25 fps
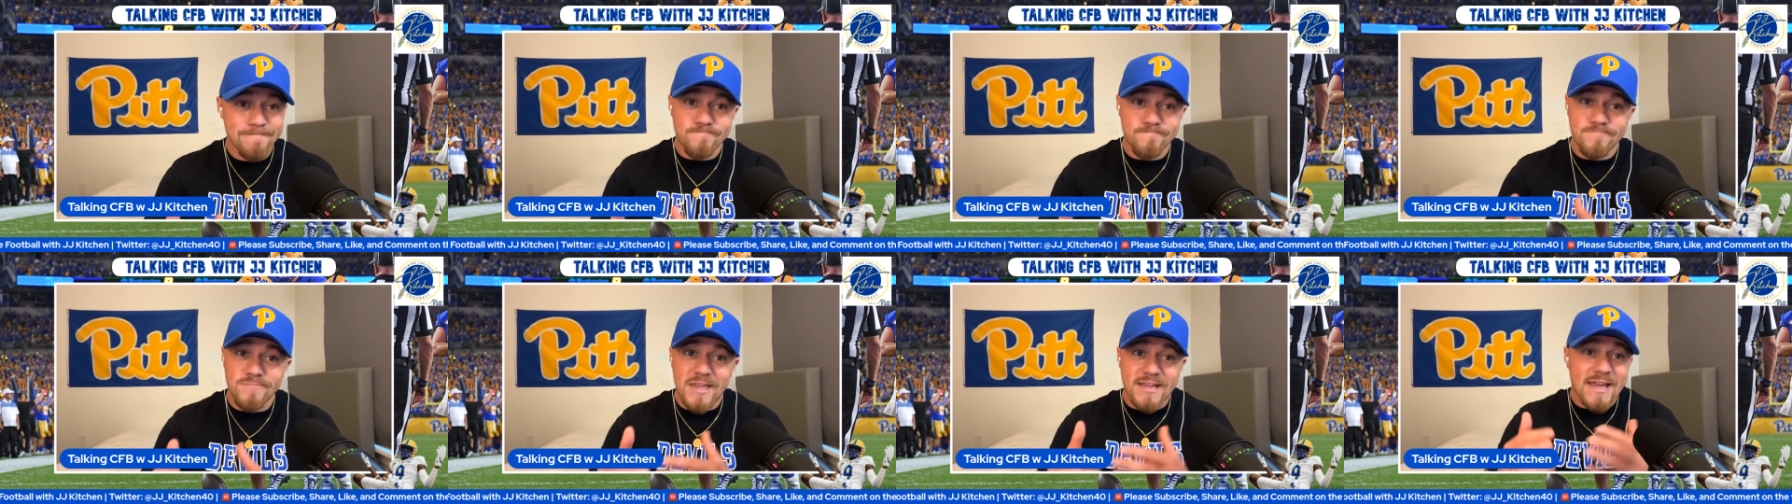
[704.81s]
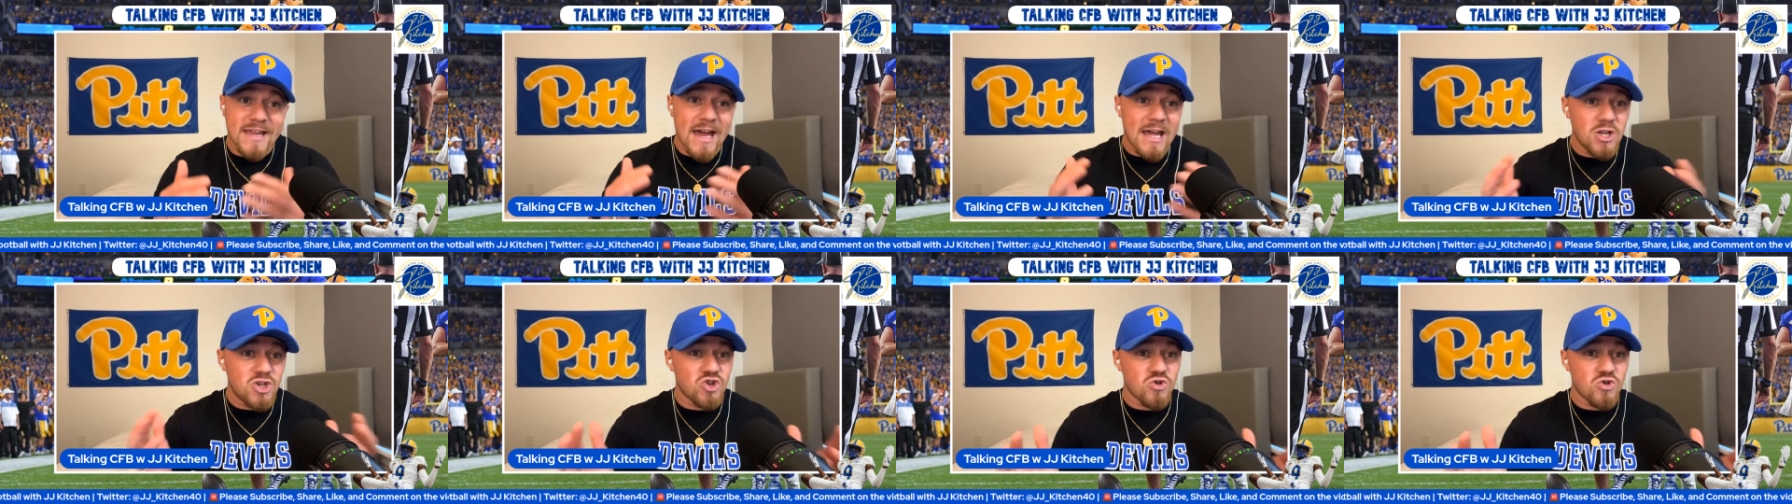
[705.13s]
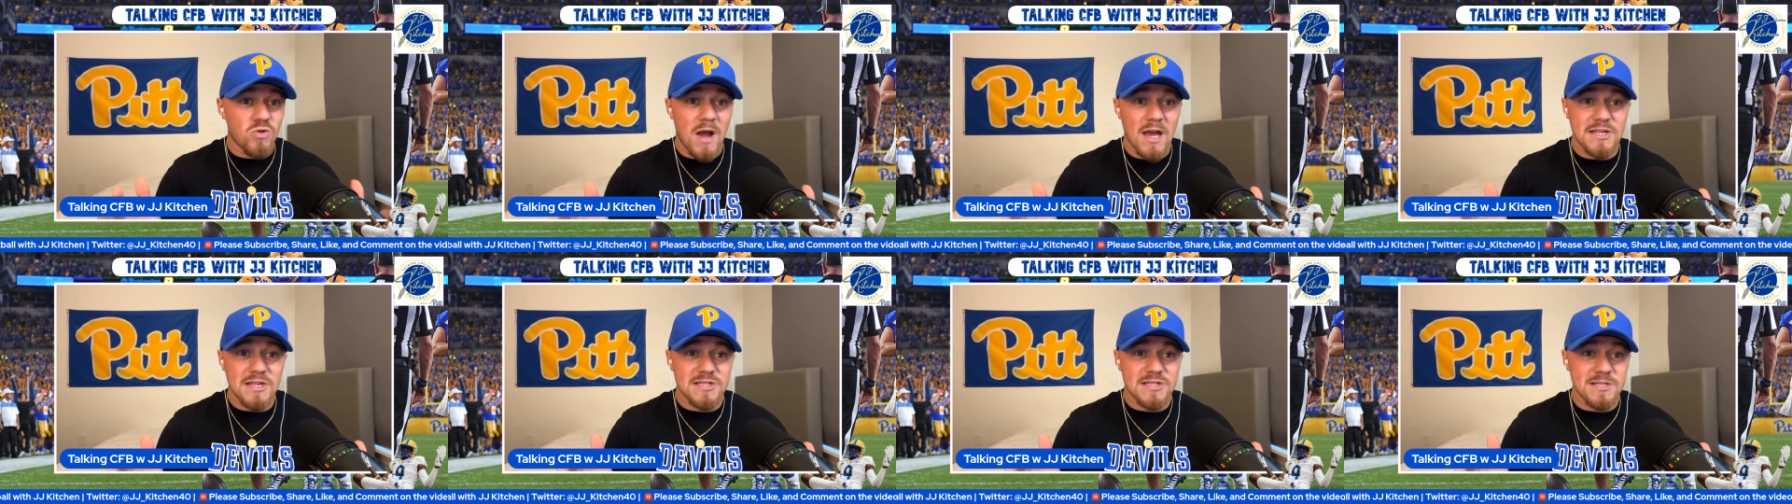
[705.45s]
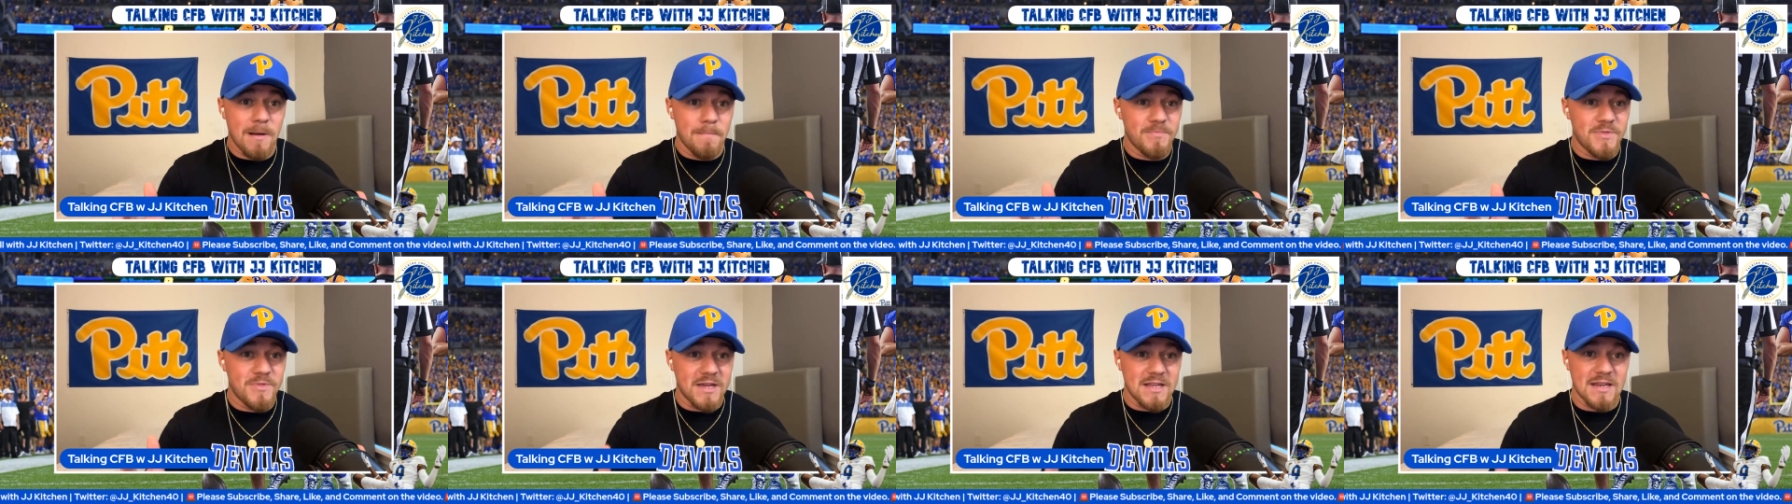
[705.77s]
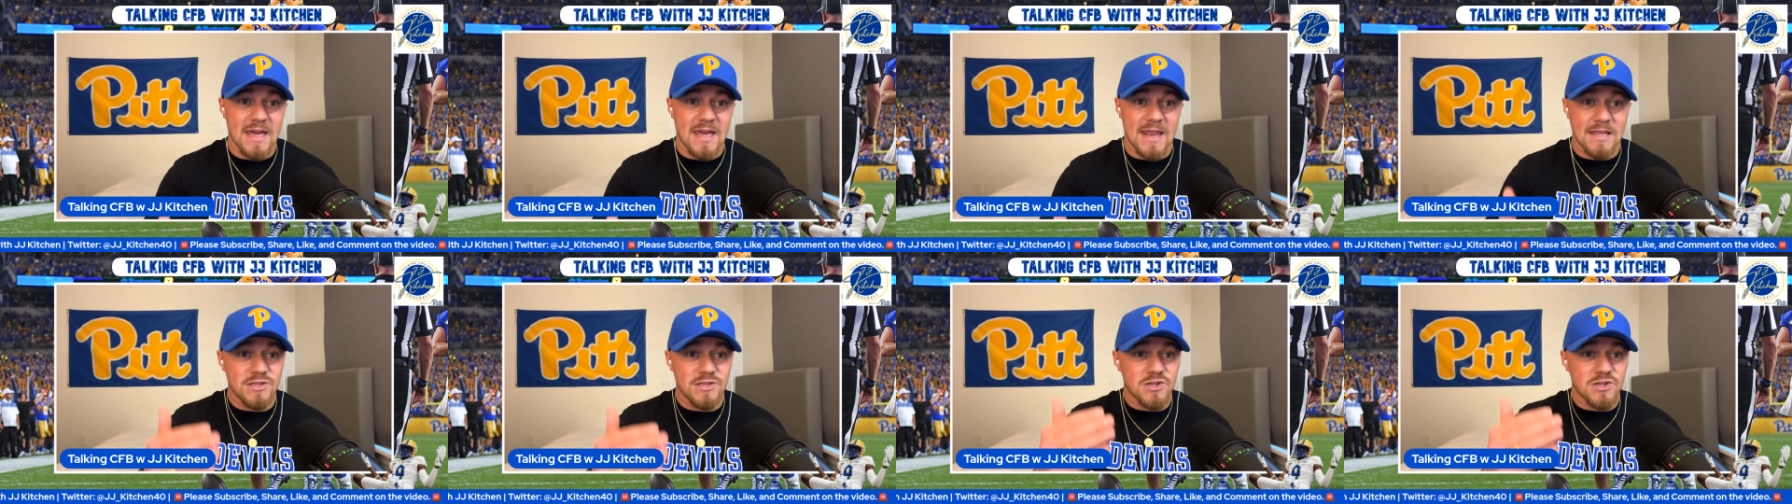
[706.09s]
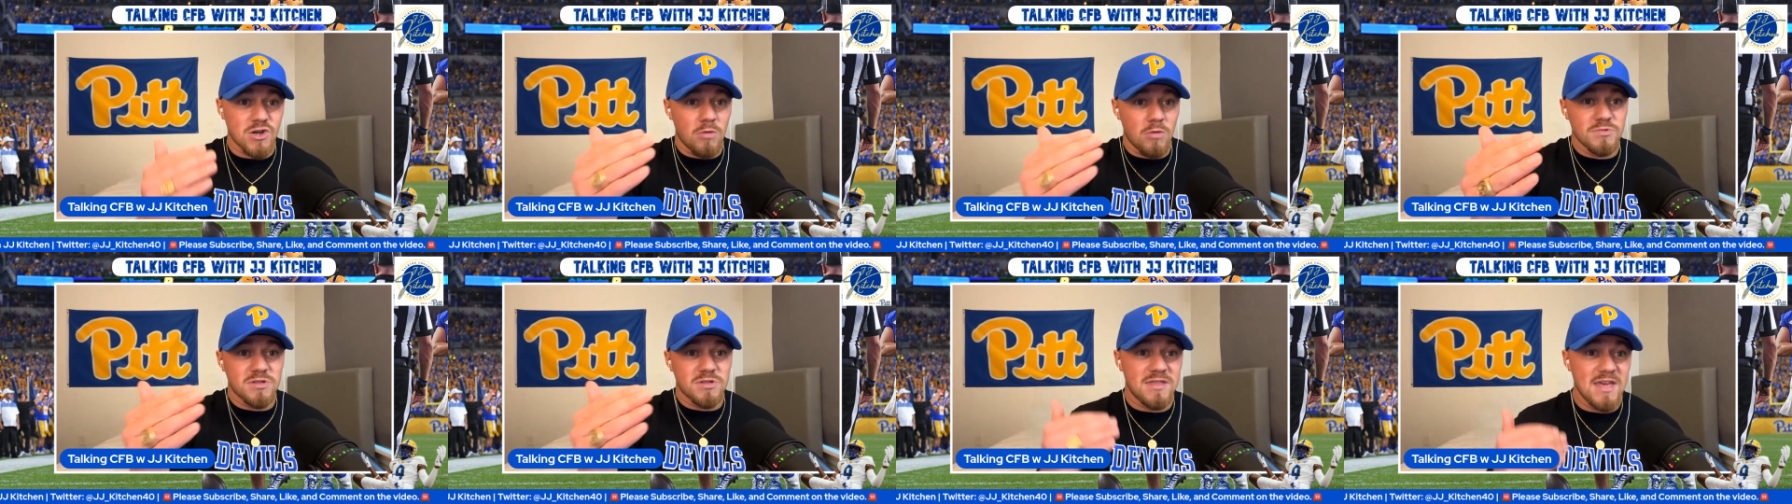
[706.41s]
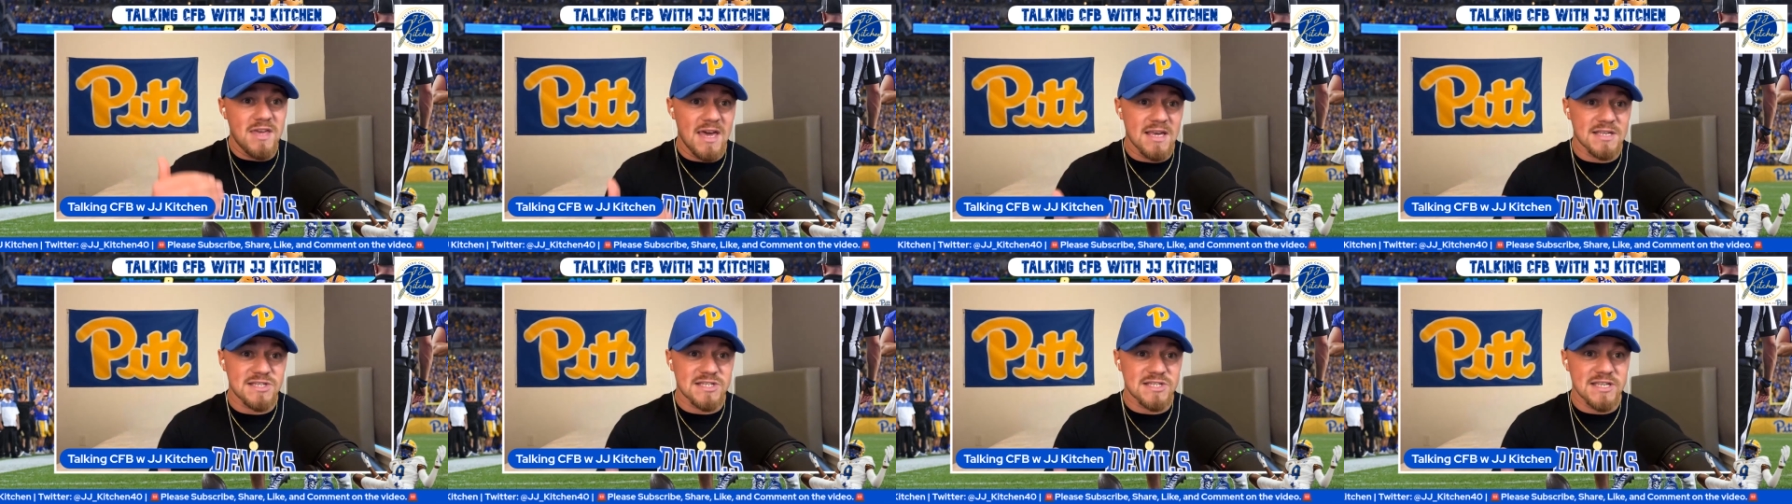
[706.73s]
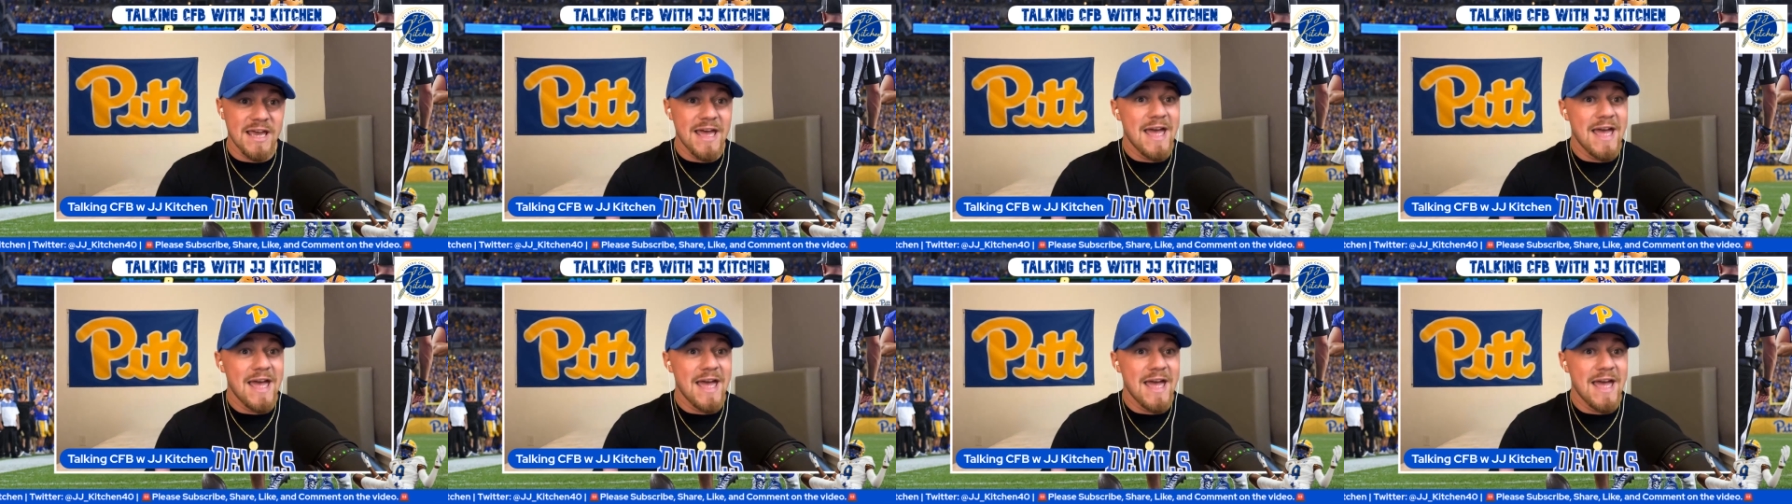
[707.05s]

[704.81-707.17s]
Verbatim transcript: They got to try something. And in terms of this,